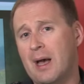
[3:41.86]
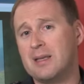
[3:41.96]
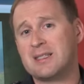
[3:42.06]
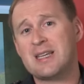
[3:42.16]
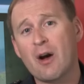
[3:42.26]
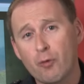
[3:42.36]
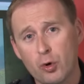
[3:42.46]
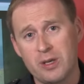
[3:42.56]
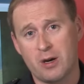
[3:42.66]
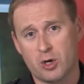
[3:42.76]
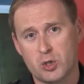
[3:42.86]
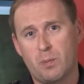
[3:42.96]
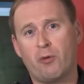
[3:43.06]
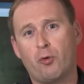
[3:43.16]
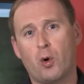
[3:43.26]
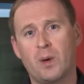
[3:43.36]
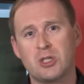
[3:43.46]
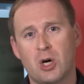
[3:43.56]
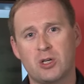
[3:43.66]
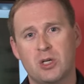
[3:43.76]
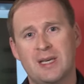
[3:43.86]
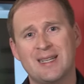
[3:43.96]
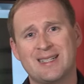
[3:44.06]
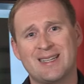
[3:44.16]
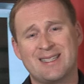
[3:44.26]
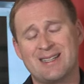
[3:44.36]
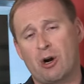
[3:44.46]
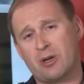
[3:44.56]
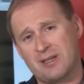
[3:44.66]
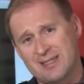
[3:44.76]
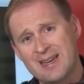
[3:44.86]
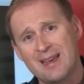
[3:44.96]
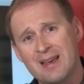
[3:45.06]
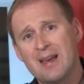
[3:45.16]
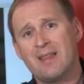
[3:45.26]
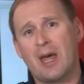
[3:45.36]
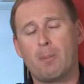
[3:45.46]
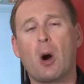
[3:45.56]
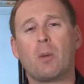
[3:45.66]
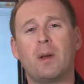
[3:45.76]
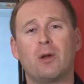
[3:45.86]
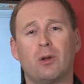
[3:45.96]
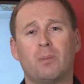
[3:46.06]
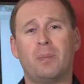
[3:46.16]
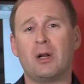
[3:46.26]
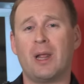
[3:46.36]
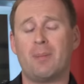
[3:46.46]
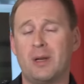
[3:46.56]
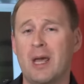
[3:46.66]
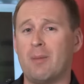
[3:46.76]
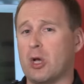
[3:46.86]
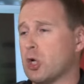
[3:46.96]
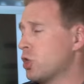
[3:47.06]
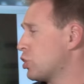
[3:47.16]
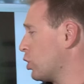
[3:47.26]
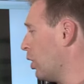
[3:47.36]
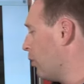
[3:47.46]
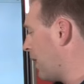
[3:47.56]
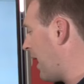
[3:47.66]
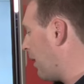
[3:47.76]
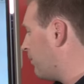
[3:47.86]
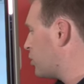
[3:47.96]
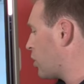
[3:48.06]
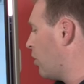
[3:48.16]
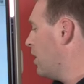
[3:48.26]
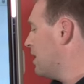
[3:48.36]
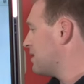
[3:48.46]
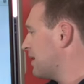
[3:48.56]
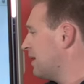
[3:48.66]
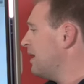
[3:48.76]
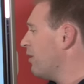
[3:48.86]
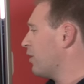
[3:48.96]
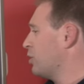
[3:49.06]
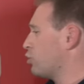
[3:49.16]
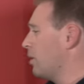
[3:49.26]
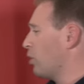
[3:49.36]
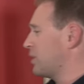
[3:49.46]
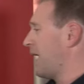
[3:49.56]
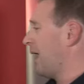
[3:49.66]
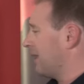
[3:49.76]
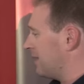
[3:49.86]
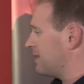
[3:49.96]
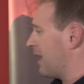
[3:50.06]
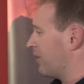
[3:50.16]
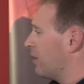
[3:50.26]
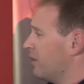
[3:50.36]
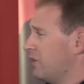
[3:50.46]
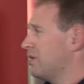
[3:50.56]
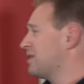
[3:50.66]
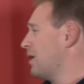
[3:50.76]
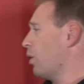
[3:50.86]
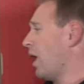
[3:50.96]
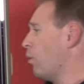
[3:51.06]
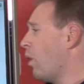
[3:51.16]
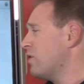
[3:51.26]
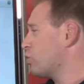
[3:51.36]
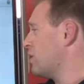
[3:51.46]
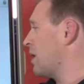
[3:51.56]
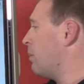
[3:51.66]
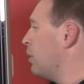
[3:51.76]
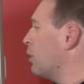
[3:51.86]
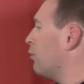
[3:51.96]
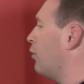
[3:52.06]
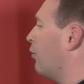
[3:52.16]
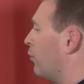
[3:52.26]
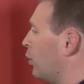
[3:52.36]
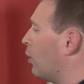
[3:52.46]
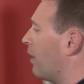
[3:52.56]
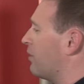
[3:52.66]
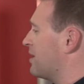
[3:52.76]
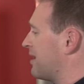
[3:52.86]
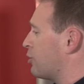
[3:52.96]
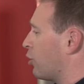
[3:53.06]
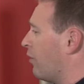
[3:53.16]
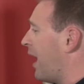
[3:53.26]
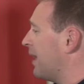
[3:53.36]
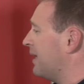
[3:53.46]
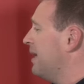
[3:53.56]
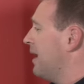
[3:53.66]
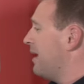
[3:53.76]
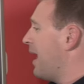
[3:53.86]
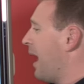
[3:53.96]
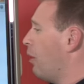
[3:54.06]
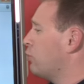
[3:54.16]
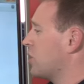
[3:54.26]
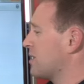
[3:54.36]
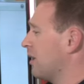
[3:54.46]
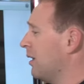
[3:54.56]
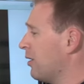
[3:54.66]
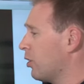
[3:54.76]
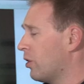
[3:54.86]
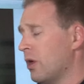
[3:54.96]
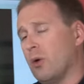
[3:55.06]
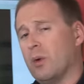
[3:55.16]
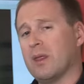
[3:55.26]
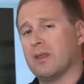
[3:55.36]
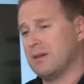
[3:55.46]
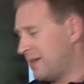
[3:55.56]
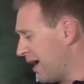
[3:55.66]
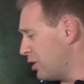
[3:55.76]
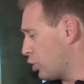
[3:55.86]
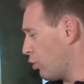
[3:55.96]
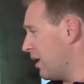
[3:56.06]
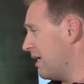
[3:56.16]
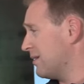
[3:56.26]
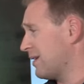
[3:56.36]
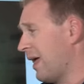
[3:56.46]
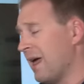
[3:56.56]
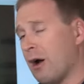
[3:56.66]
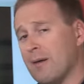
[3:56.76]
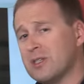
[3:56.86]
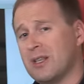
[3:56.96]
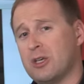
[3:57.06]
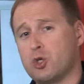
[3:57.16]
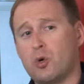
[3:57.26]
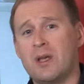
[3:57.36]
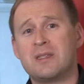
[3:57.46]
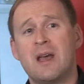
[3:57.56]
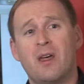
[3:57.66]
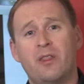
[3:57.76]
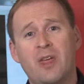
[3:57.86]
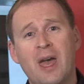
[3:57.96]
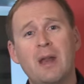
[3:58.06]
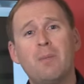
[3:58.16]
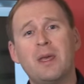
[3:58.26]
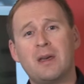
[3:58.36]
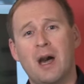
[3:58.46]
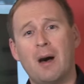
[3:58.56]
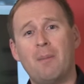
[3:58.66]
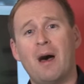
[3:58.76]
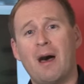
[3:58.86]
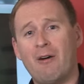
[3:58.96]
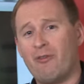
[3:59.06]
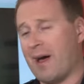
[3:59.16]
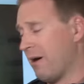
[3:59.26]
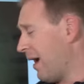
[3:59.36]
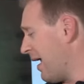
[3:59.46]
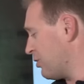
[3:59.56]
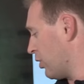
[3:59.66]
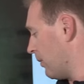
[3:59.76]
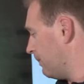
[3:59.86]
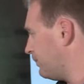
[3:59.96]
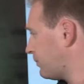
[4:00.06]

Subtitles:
several years before we start to see that bark beetle epidemic slow down. So significant tree mortality death. You can see at once was a beautiful view of the Central Valley, now just littered with dead trees. And obviously these trees then become a fire hazard.